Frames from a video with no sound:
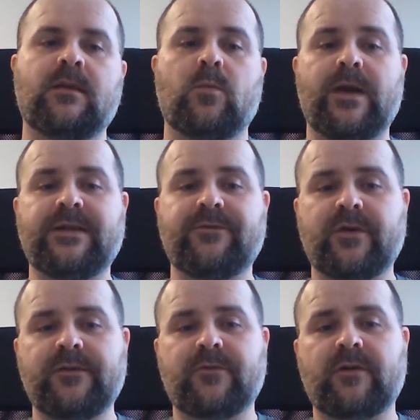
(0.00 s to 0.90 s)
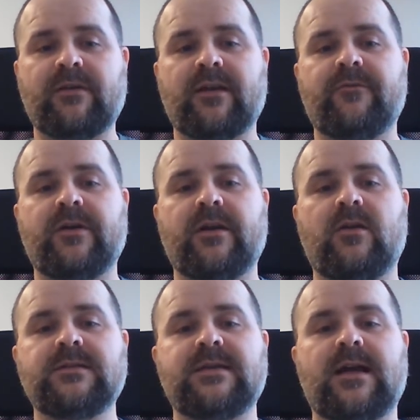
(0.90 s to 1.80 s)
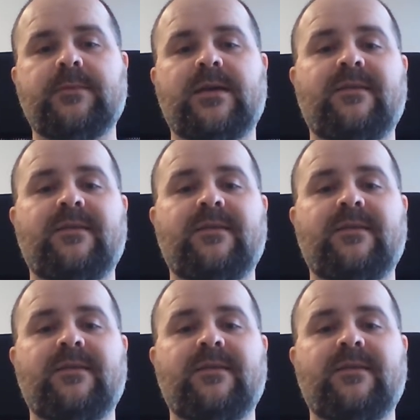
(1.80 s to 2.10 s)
Wait for it for a very long time,